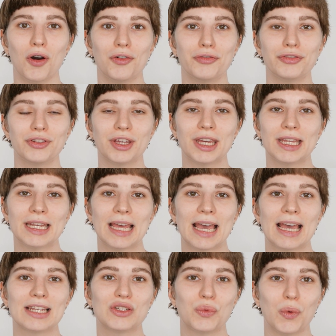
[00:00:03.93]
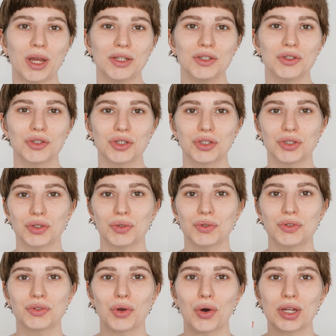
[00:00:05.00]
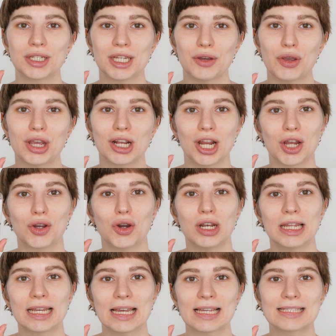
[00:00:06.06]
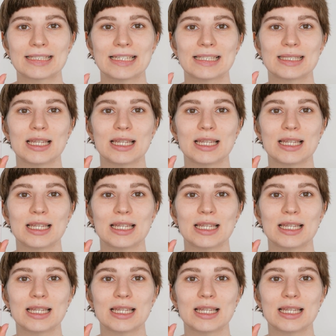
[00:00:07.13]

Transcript: often and when you should use the ordinary glycolic acid